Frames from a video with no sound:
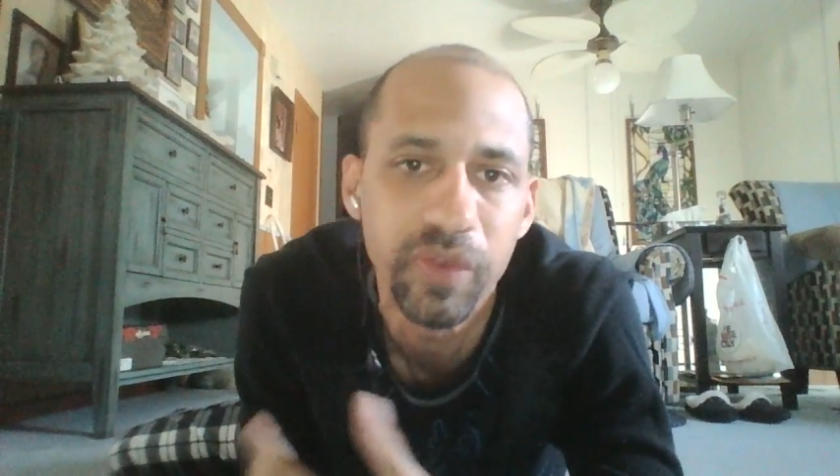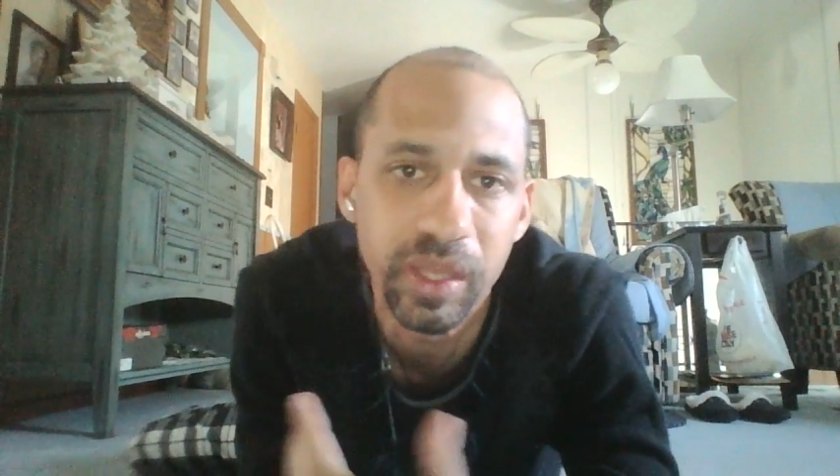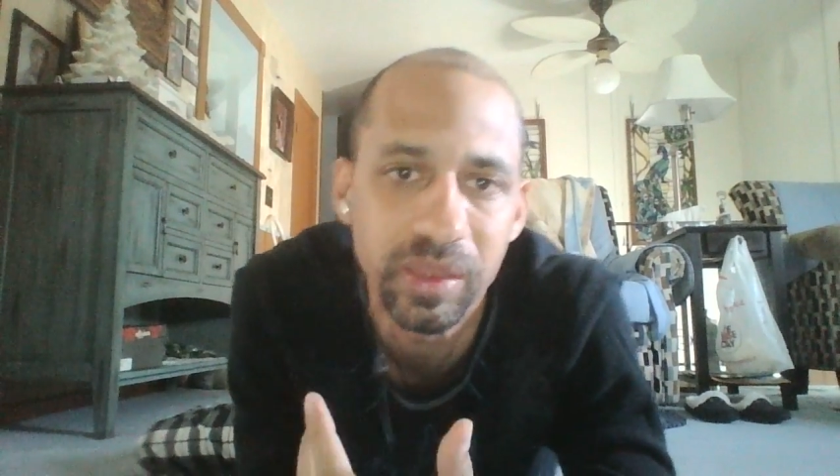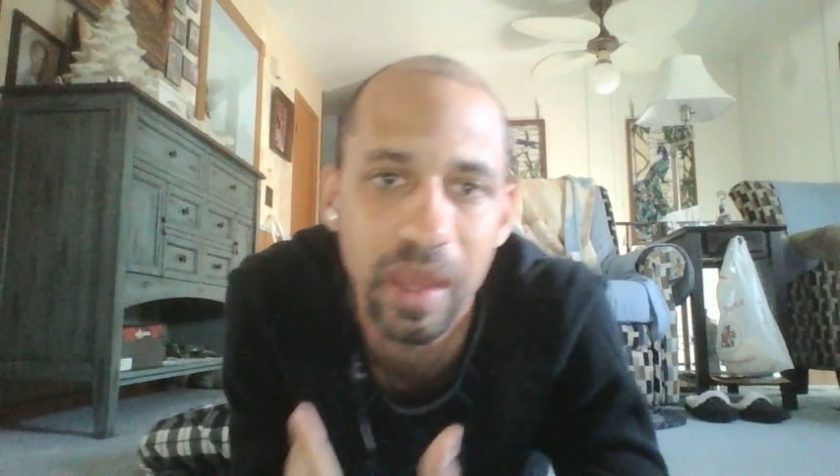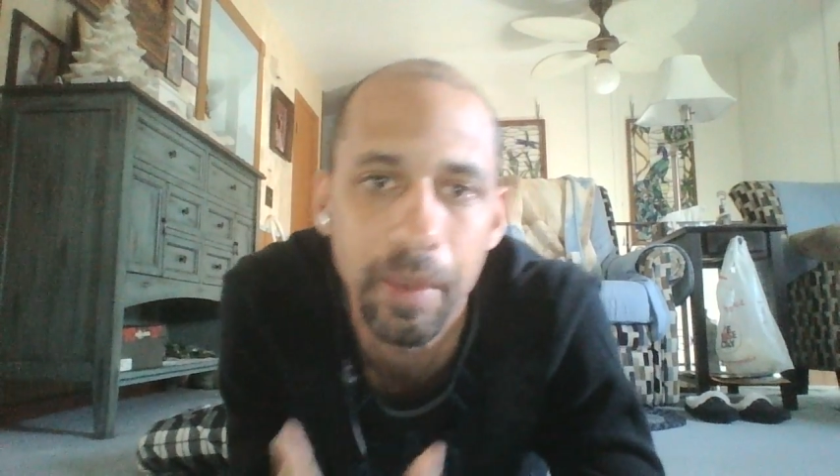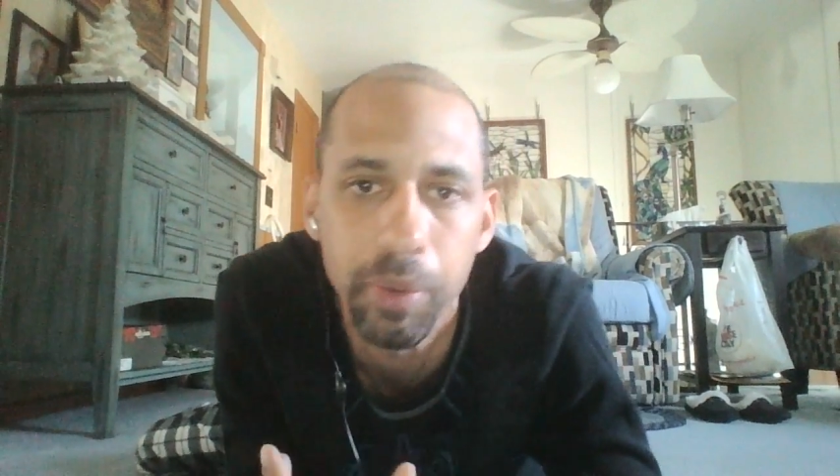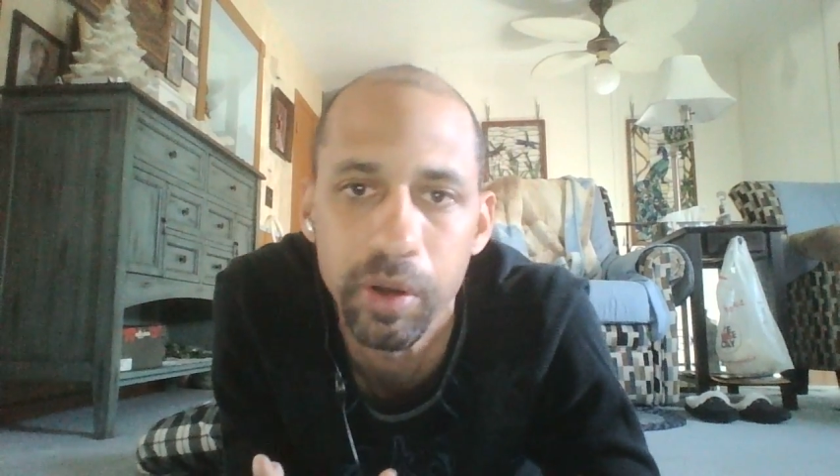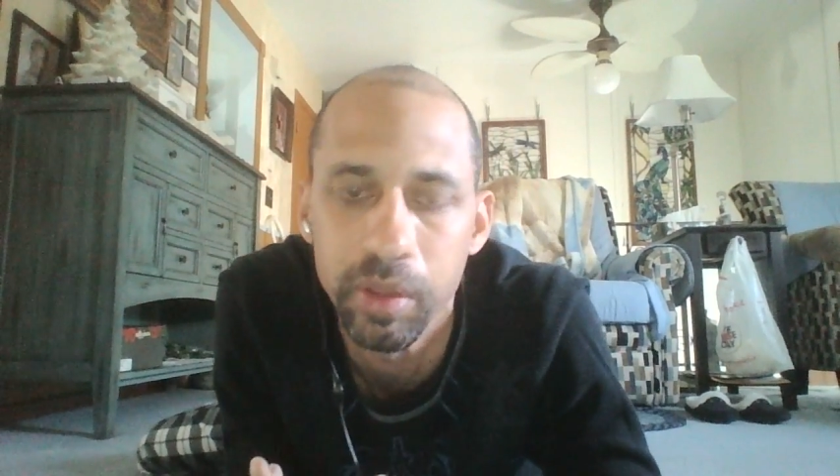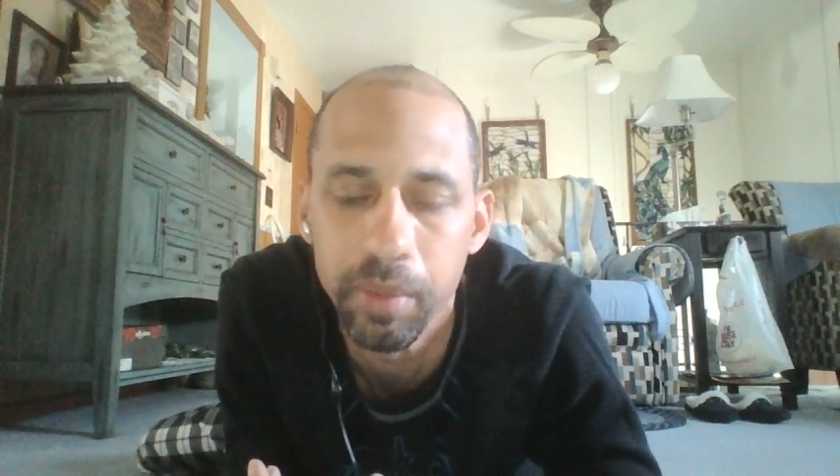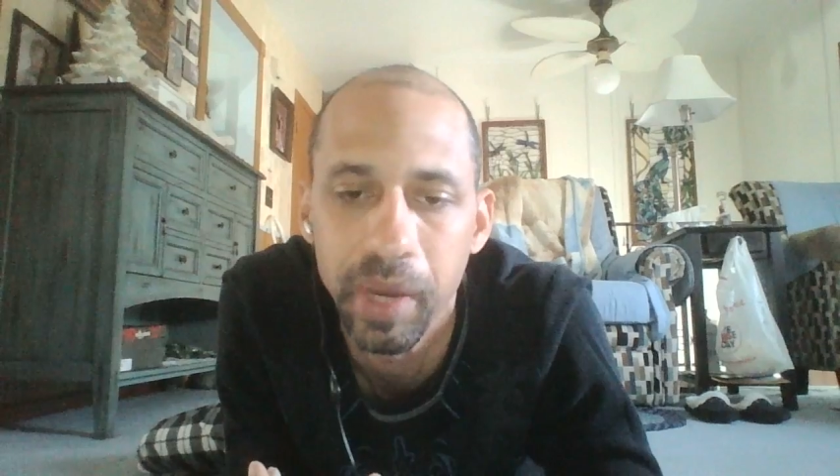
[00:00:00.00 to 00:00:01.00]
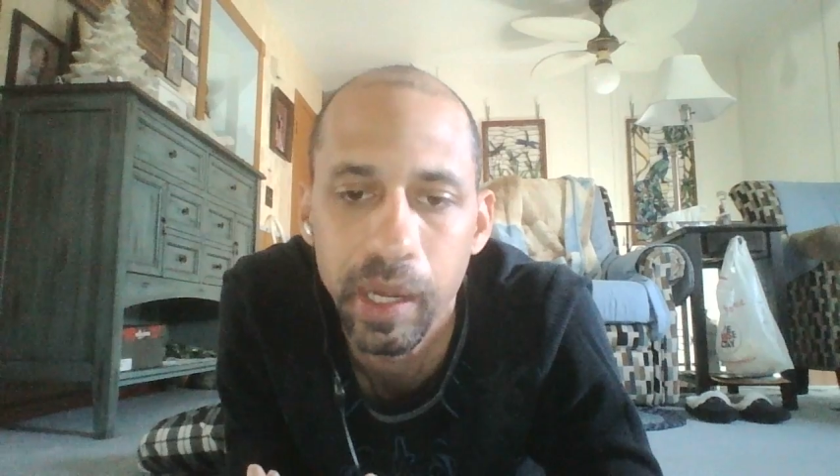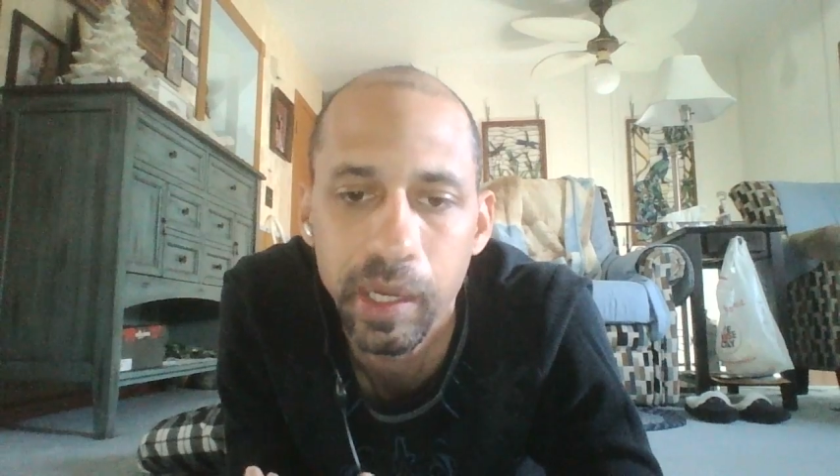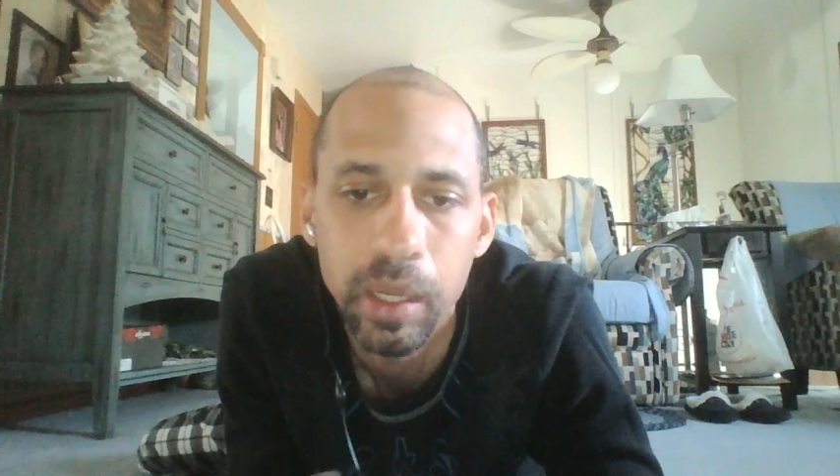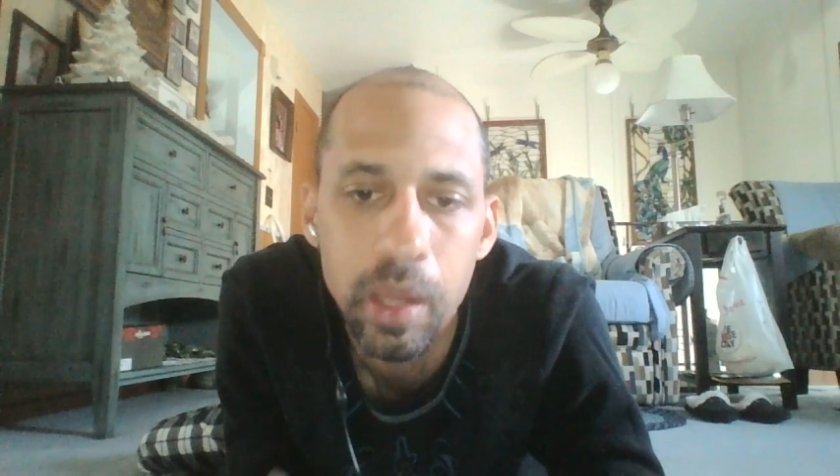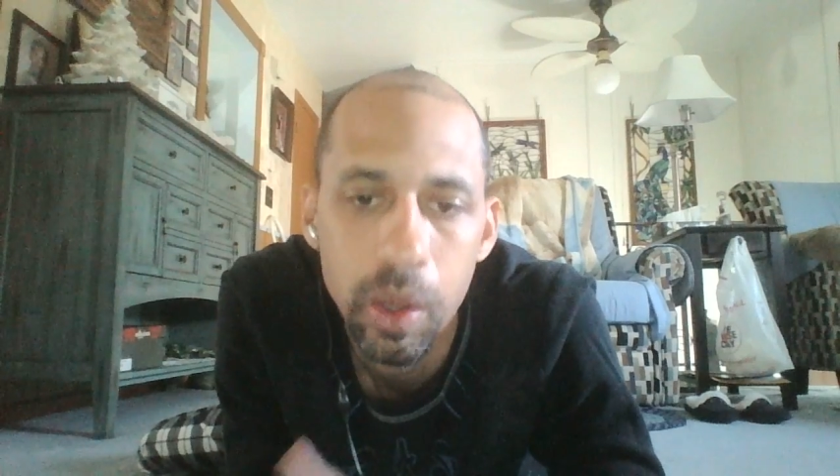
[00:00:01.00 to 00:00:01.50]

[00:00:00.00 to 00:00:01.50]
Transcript: hit that part of the body.